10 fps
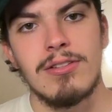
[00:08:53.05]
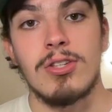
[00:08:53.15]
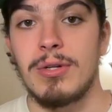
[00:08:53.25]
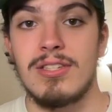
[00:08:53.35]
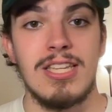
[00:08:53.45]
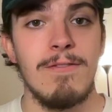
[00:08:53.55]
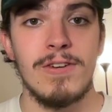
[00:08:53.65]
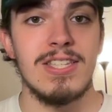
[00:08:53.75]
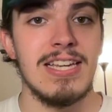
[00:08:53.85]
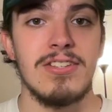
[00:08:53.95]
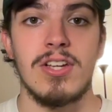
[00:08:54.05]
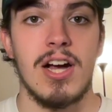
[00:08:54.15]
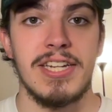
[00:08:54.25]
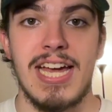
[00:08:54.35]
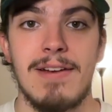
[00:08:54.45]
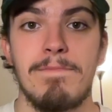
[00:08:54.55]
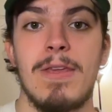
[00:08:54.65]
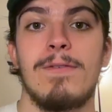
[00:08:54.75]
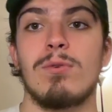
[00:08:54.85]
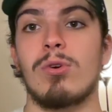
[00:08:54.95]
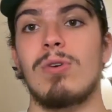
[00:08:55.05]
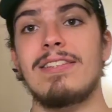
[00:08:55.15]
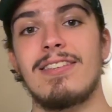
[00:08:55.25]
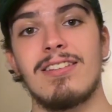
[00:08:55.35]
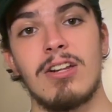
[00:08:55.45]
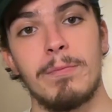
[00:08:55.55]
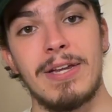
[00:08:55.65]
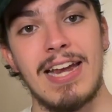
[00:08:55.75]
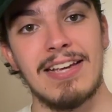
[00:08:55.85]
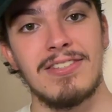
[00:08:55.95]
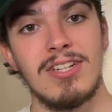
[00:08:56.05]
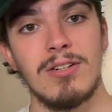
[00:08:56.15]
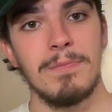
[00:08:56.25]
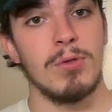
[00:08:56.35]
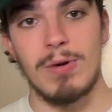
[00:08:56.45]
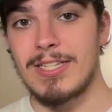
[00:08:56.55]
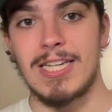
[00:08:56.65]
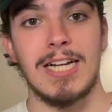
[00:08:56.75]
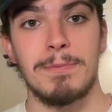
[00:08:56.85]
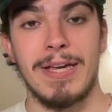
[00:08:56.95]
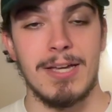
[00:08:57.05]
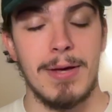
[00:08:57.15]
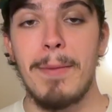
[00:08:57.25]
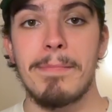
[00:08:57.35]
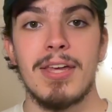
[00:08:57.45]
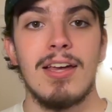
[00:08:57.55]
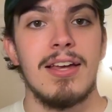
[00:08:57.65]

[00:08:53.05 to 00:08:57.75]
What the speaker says: So his defense hasn't gone yet. If he regresses a little bit next year, the Red Sox pick him up,